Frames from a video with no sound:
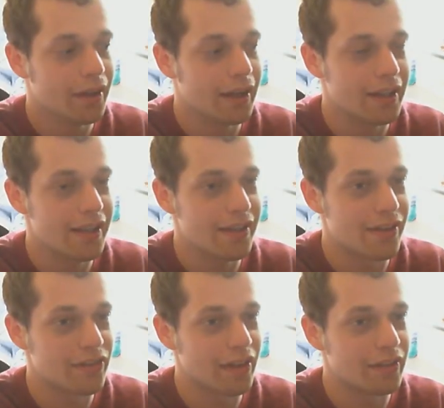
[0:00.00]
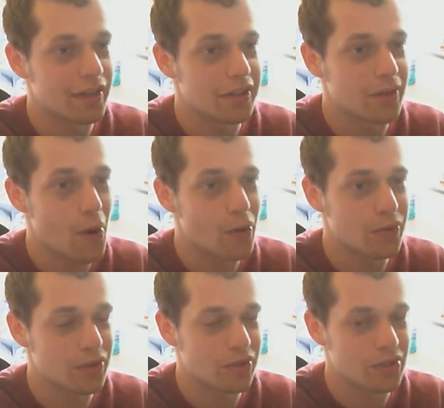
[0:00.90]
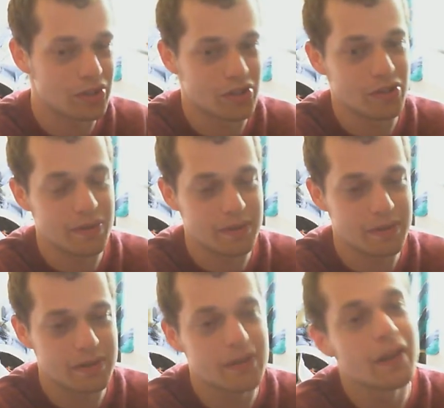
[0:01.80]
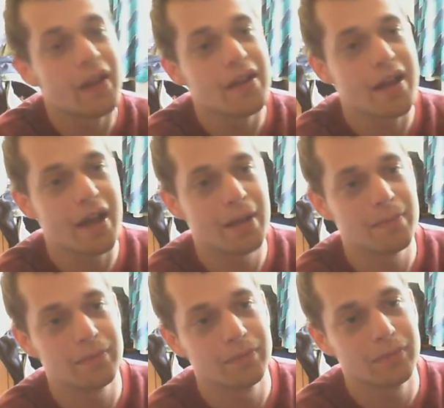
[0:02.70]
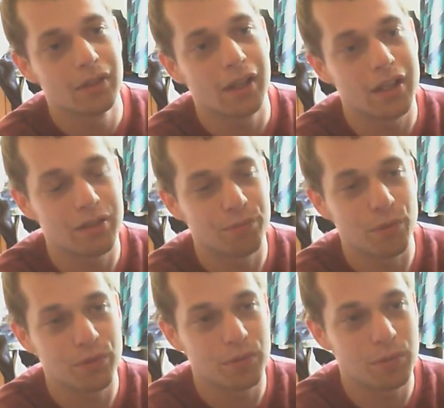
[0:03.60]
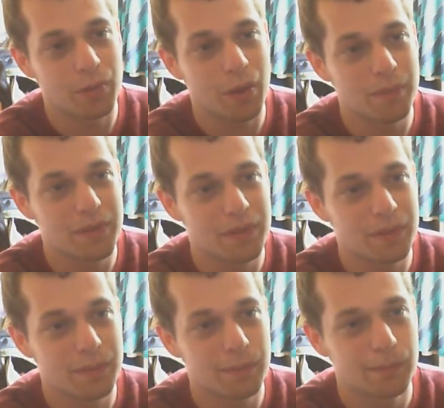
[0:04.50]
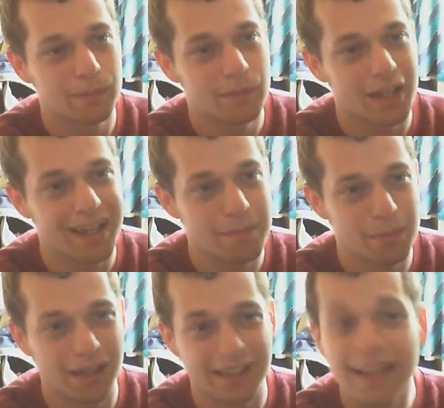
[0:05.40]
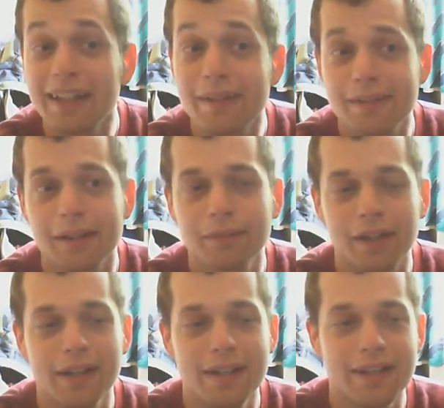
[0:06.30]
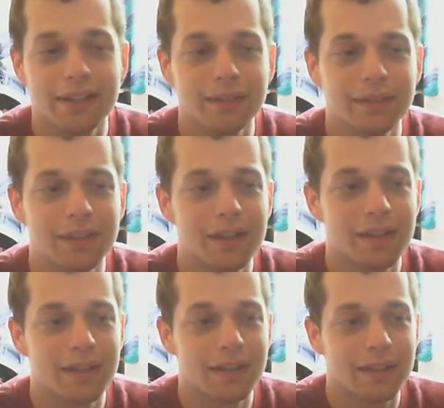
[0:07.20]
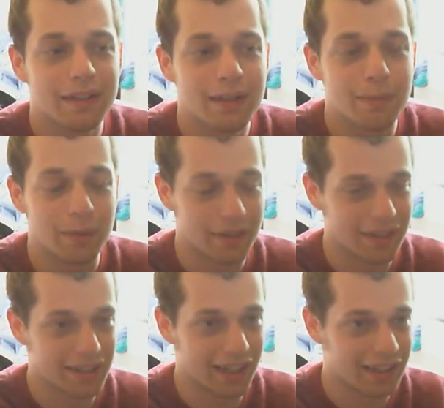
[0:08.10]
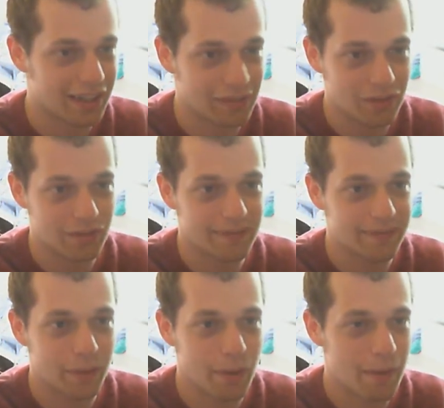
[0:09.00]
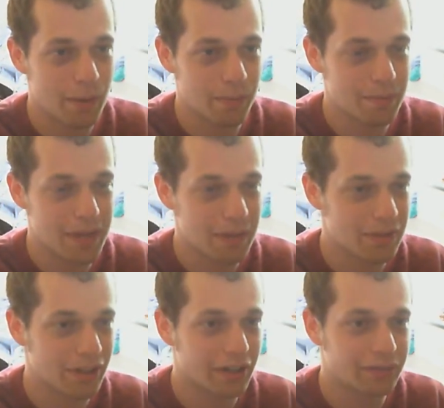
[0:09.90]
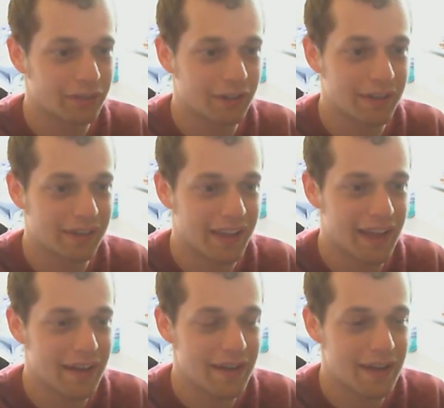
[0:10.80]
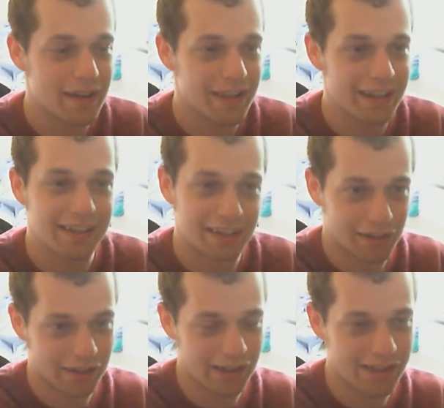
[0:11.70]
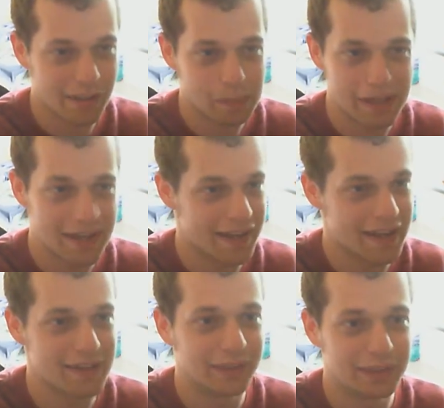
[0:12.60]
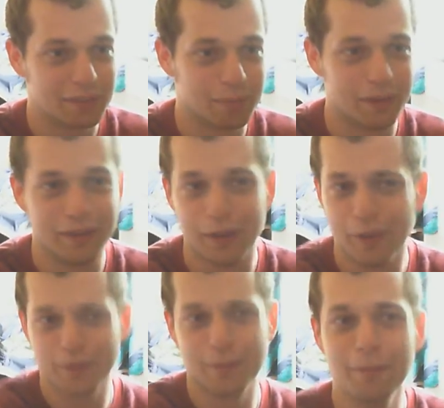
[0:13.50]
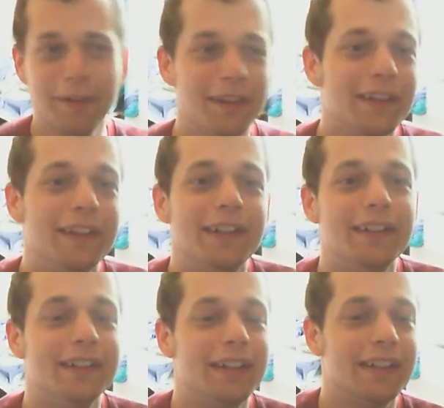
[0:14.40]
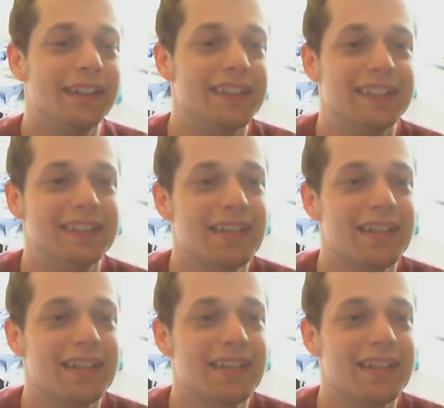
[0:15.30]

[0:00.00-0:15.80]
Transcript: and it turns out it's Archer's because she used his frozen sperm to impregnate herself kind of deal. But they throw a baby shower for her and get Kenny Loggins to play it, which is pretty awesome. But